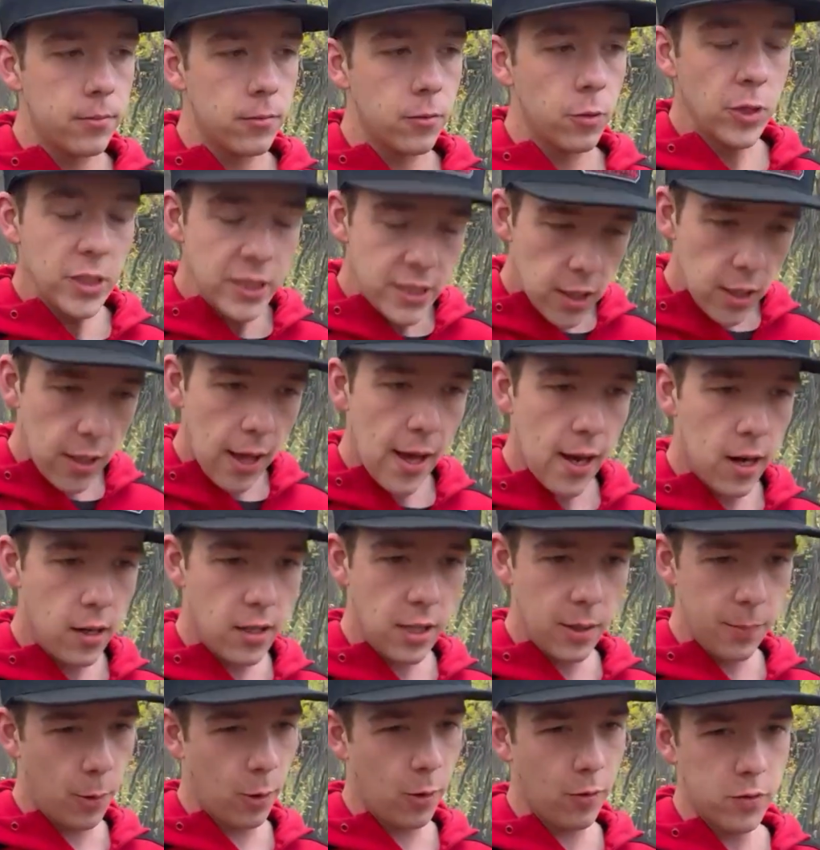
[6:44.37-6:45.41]
we still had our
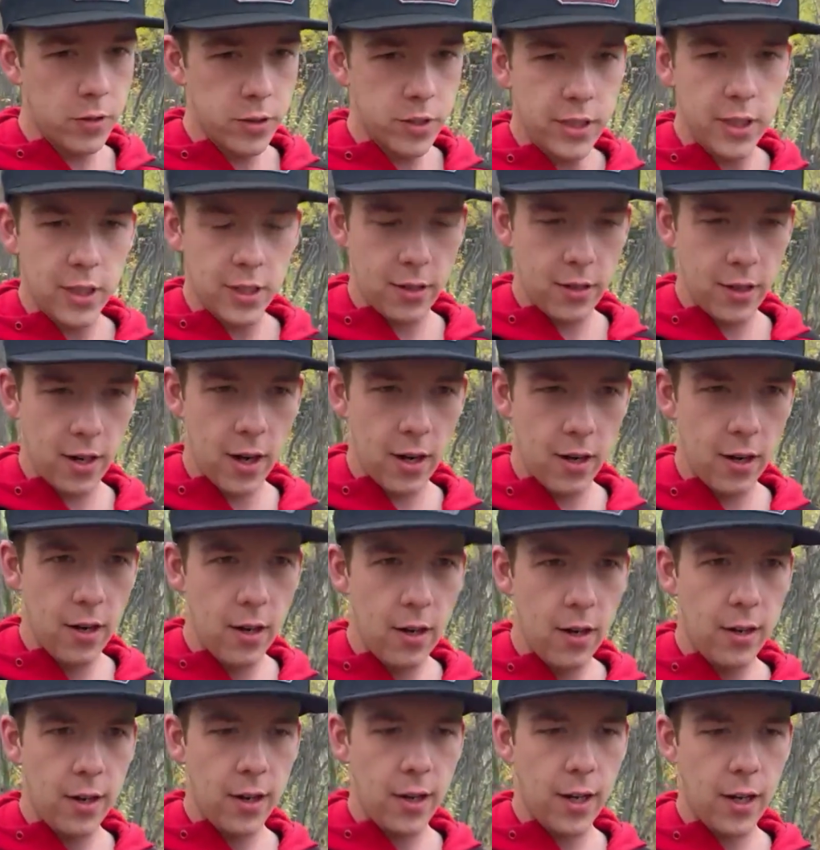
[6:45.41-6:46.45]
tip overs here and there.
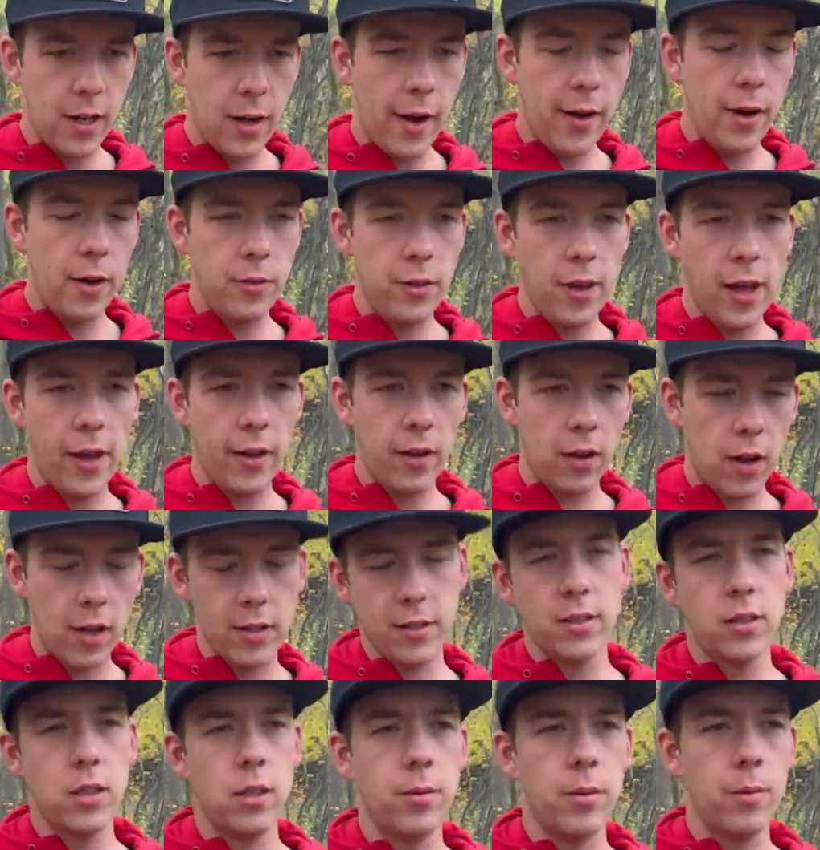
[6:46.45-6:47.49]
Uh, I know dad
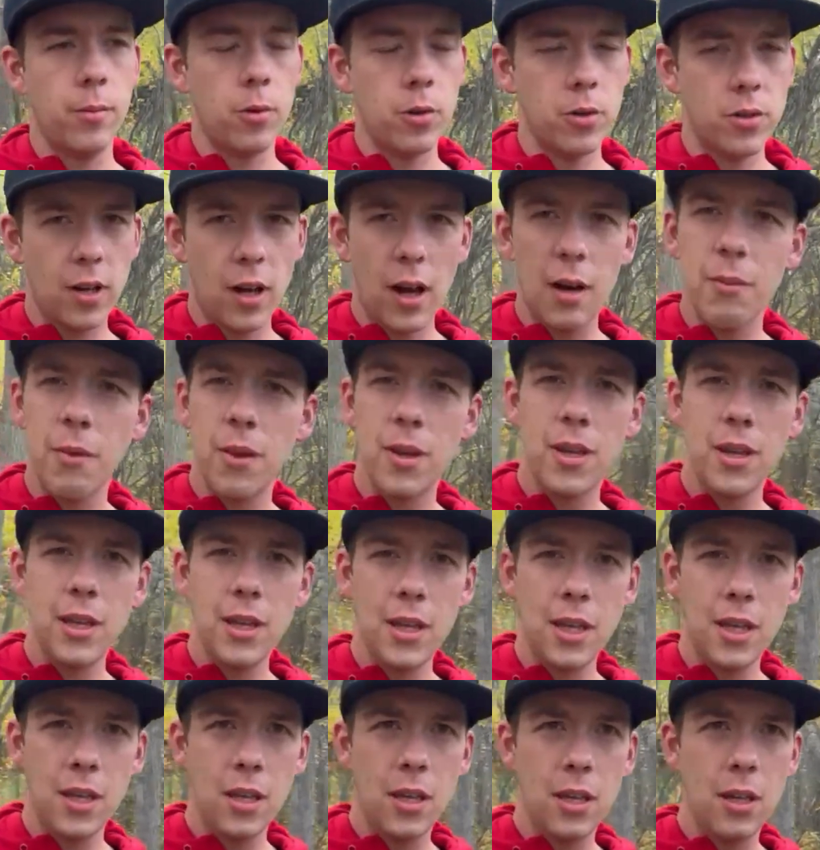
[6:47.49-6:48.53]
lost a little bit more time than
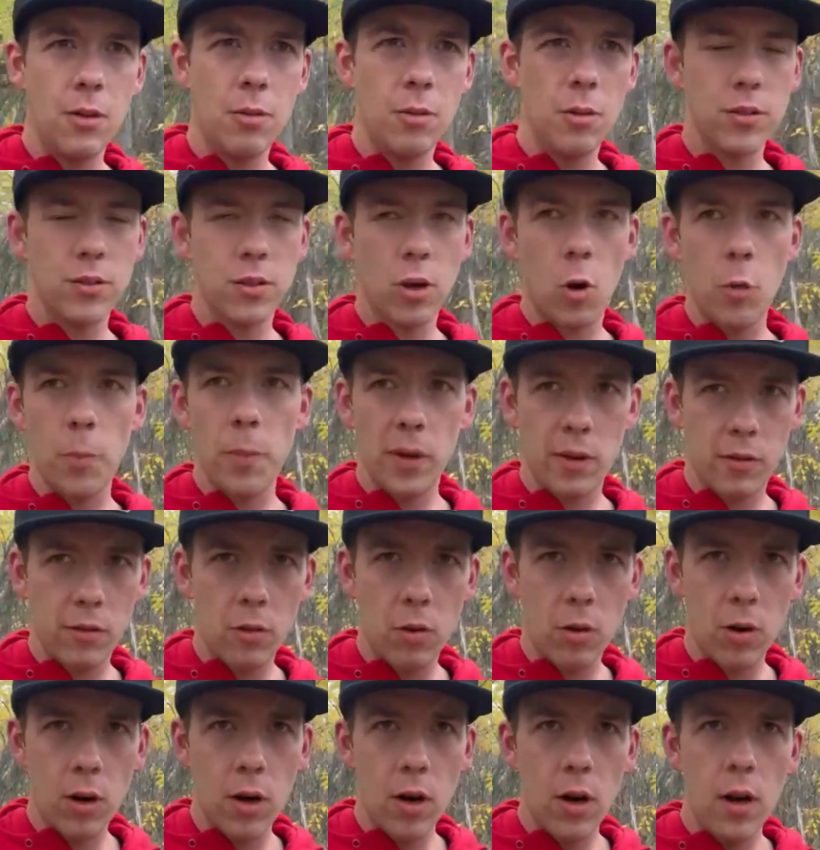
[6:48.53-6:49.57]
he was hoping
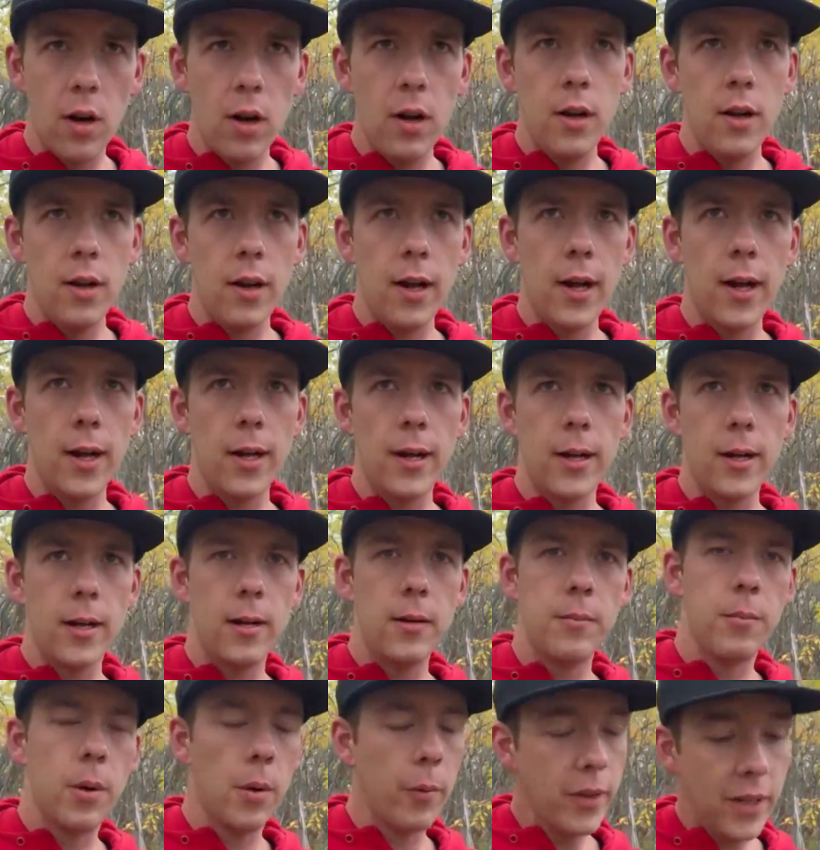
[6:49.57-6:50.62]
for.
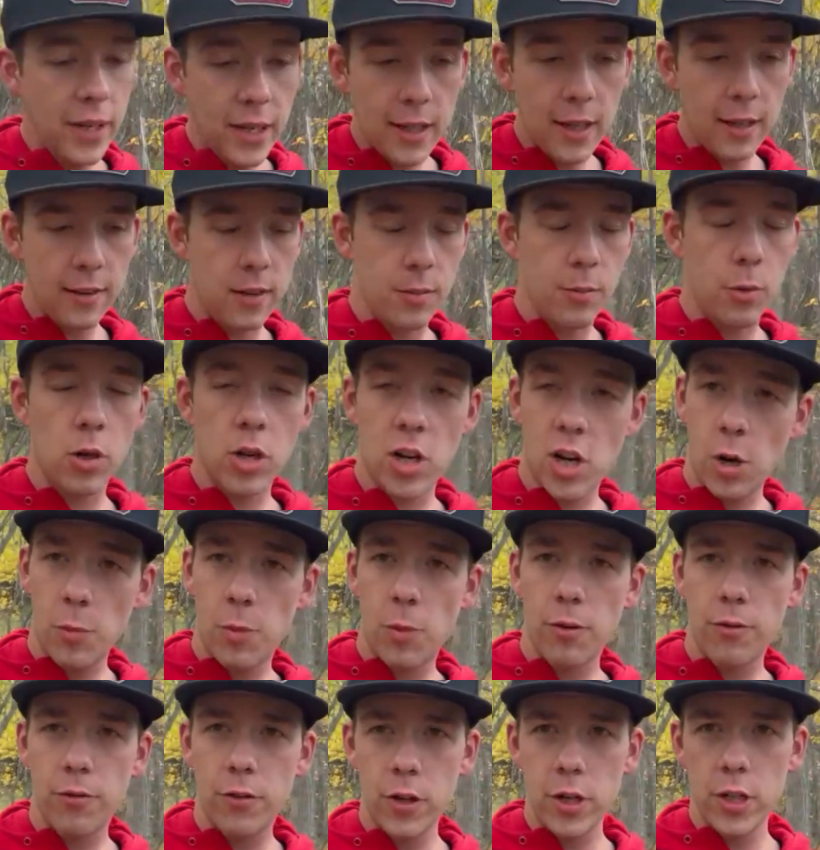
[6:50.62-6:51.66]
Um, but we did get some more
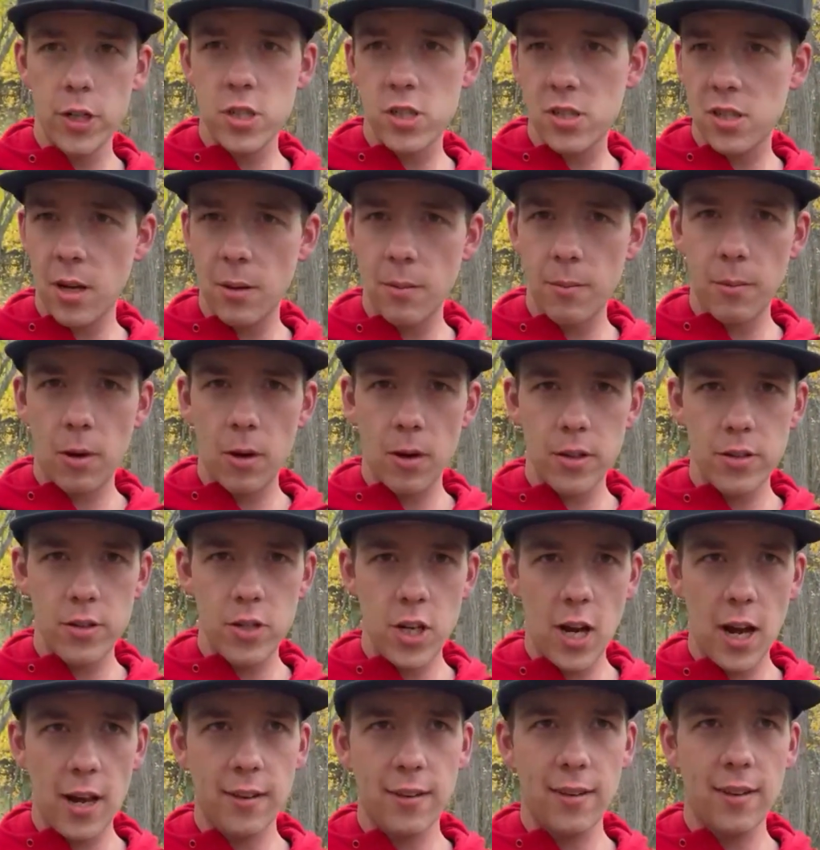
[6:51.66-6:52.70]
GoPro footage, something on his
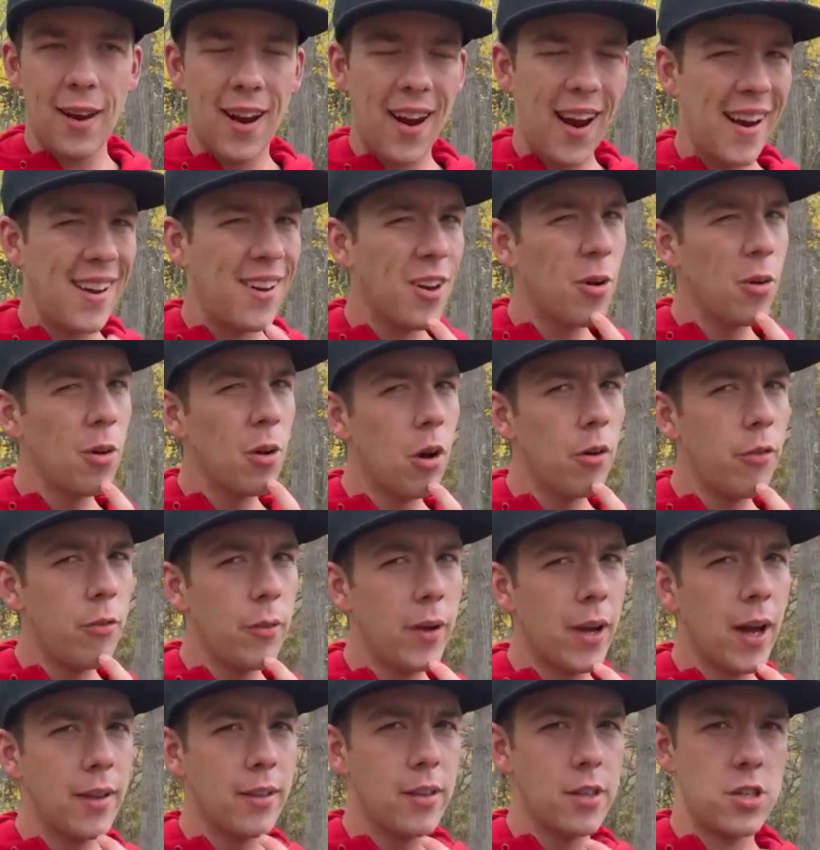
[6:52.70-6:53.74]
chest. I don't know if
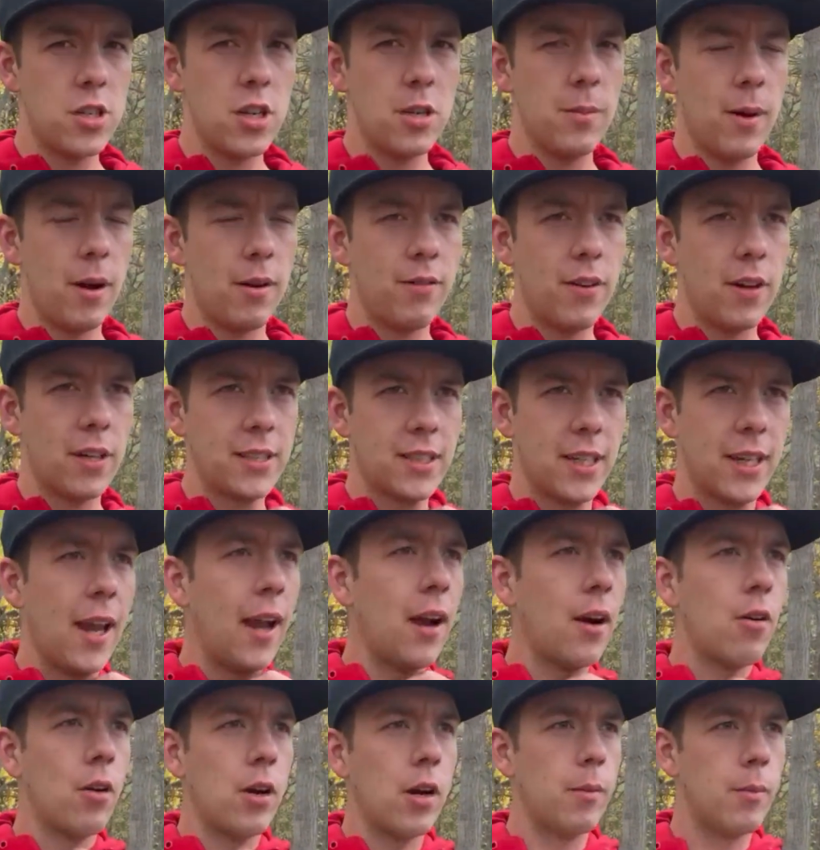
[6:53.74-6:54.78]
we got the chin mount fixed. I
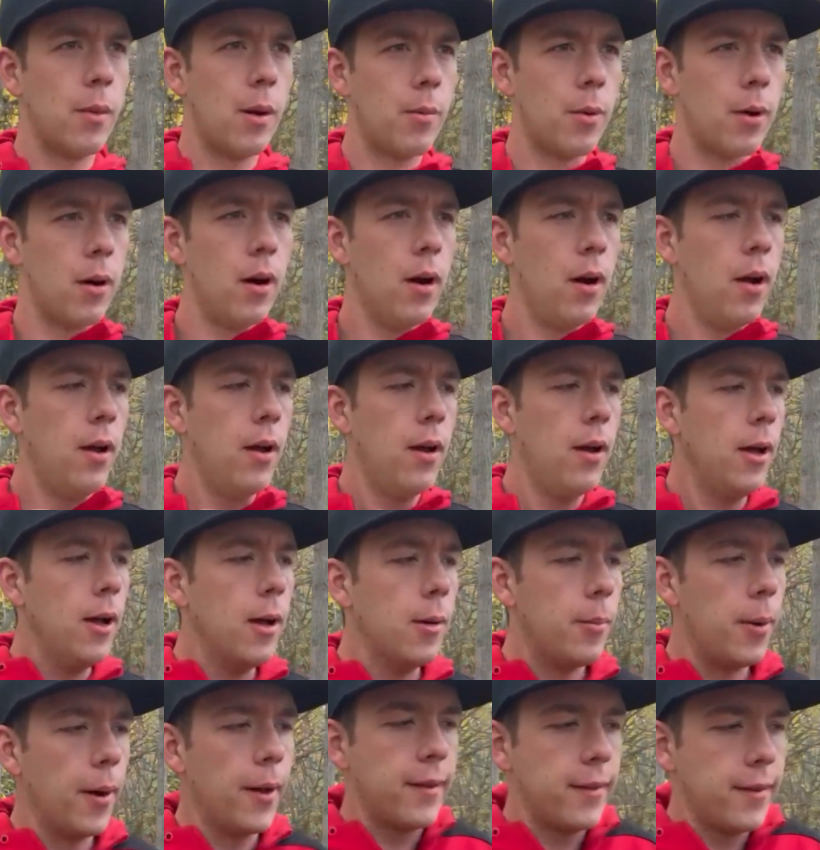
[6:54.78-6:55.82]
can't quite remember.
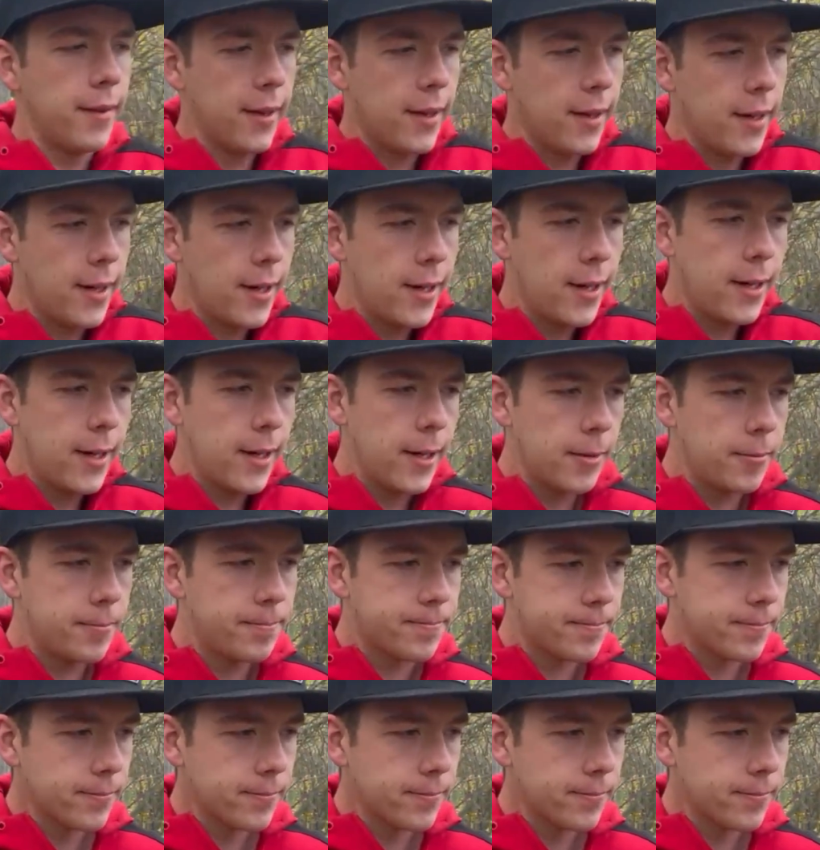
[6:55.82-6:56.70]
But uh,